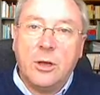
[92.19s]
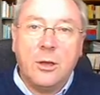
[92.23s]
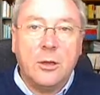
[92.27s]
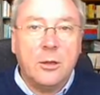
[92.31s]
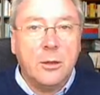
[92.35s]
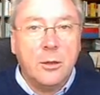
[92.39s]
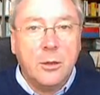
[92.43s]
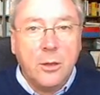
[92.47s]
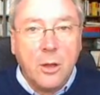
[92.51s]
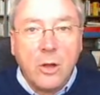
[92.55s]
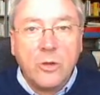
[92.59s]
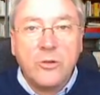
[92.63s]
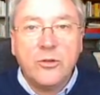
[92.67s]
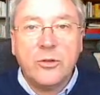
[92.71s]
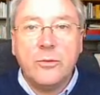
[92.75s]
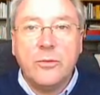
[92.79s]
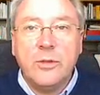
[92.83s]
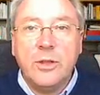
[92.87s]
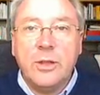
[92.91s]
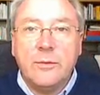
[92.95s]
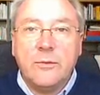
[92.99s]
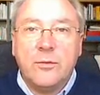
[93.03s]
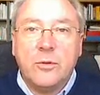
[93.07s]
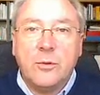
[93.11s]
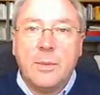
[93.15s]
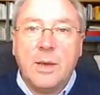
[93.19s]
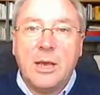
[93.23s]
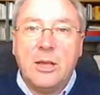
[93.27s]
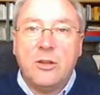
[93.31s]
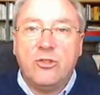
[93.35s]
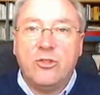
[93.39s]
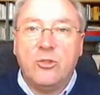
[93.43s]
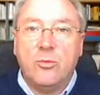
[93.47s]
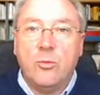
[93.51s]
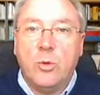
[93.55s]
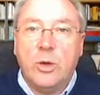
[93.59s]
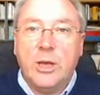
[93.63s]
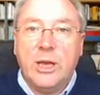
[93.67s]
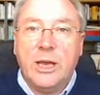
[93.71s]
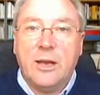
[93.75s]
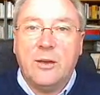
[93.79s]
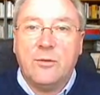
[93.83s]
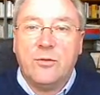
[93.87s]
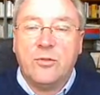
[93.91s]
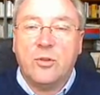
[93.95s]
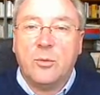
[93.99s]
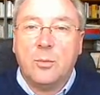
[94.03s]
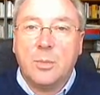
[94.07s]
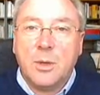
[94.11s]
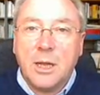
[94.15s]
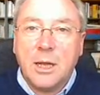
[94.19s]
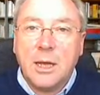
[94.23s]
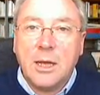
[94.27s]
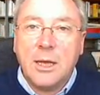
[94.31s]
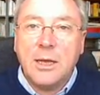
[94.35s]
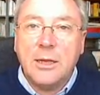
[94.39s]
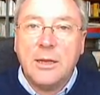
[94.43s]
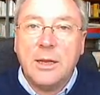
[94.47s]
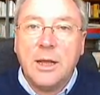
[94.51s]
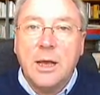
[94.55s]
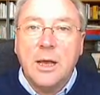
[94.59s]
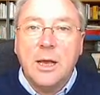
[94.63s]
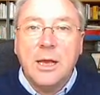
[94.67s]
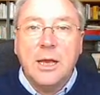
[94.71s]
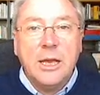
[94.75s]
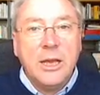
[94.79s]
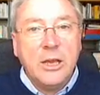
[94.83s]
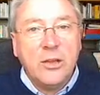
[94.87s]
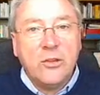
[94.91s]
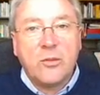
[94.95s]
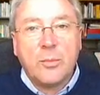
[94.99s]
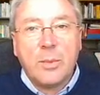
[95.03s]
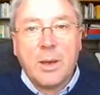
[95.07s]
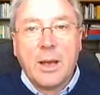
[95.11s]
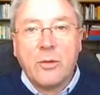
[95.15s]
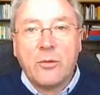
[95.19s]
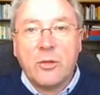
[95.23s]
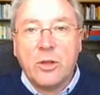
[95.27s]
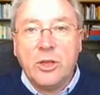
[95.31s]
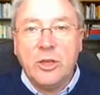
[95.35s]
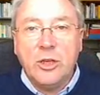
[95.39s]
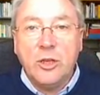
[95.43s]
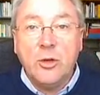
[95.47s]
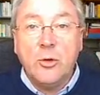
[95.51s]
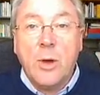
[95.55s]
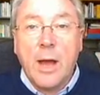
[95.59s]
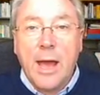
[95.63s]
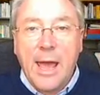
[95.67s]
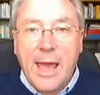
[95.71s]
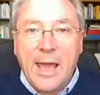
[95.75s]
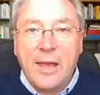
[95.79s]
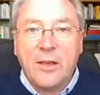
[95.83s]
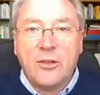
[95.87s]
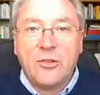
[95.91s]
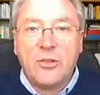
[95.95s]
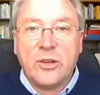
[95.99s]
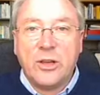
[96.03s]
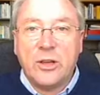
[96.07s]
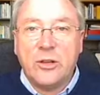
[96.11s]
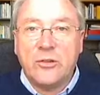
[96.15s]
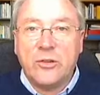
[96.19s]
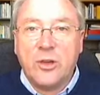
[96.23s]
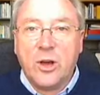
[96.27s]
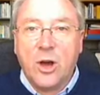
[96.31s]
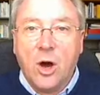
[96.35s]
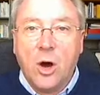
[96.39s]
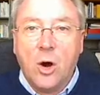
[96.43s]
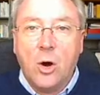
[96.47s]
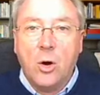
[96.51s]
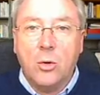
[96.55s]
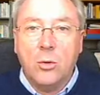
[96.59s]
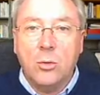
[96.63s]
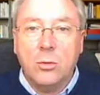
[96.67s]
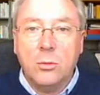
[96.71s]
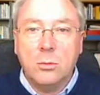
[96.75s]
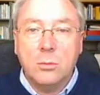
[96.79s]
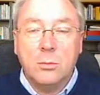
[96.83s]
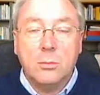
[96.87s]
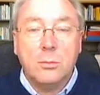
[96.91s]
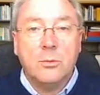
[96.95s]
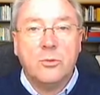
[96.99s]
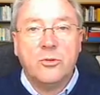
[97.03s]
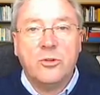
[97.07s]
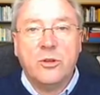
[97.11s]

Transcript: A lot of the information we have supplied is about the US as a whole.